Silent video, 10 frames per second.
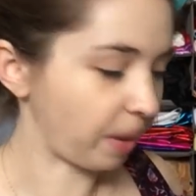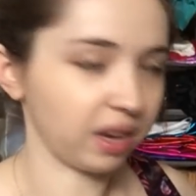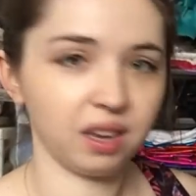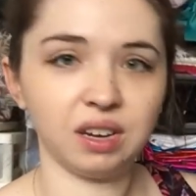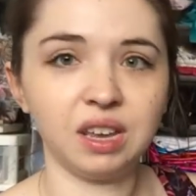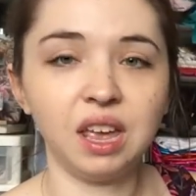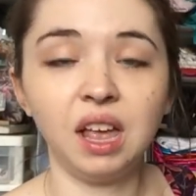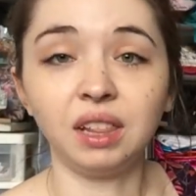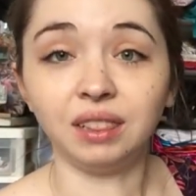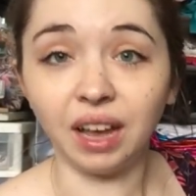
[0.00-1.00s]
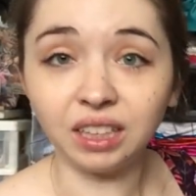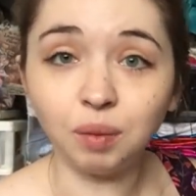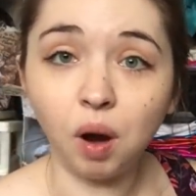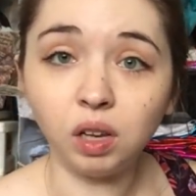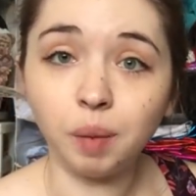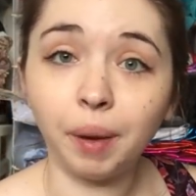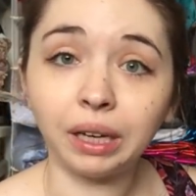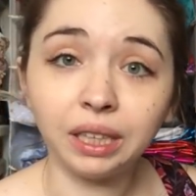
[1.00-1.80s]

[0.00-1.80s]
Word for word: I can line them all up on